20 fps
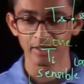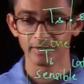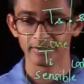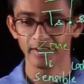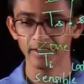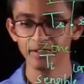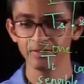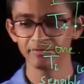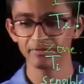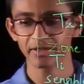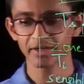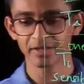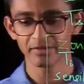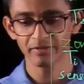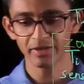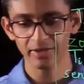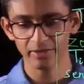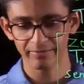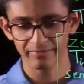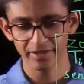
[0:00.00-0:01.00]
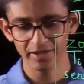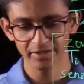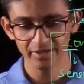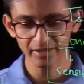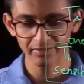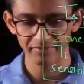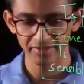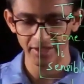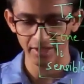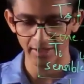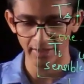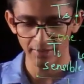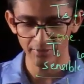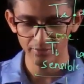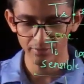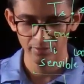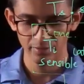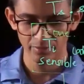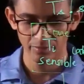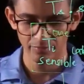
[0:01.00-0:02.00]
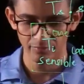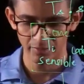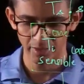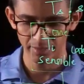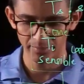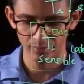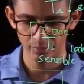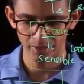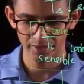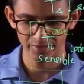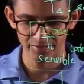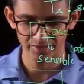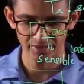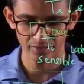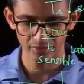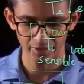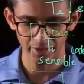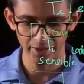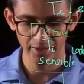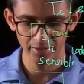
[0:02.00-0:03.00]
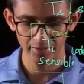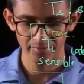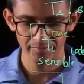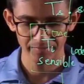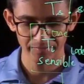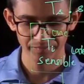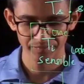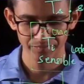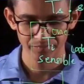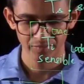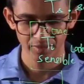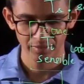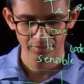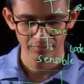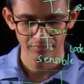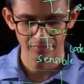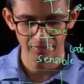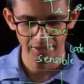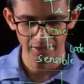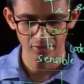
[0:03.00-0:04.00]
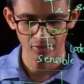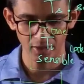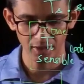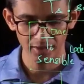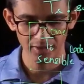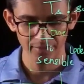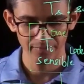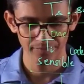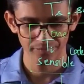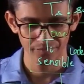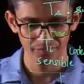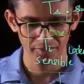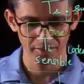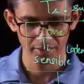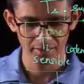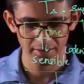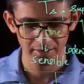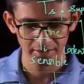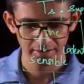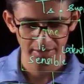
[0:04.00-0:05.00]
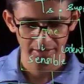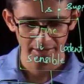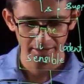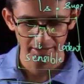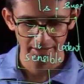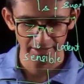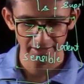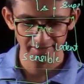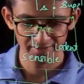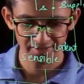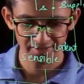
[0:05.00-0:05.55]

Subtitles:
then if we convert everything, we'll have 1.08 V dot in